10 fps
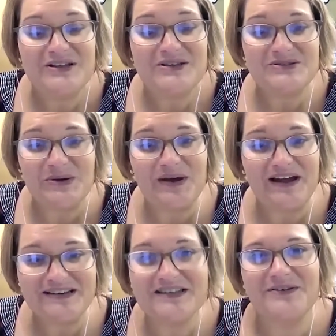So
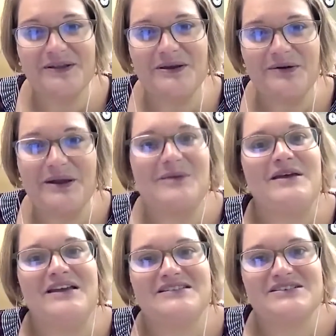I definitely
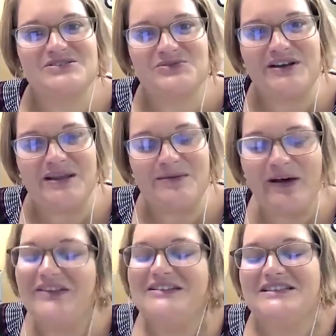recommend joining
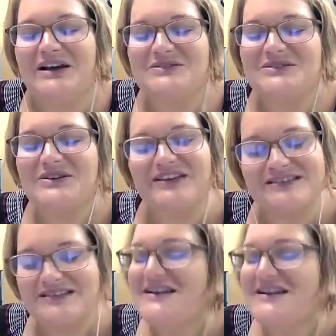Policy Council.
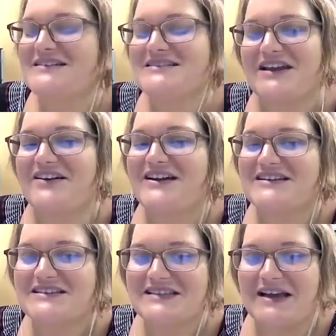It's not as scary
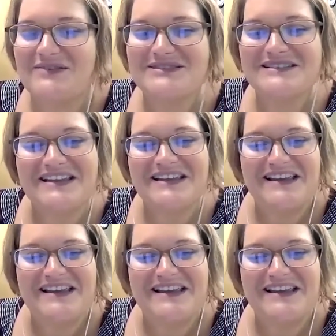as it sounds.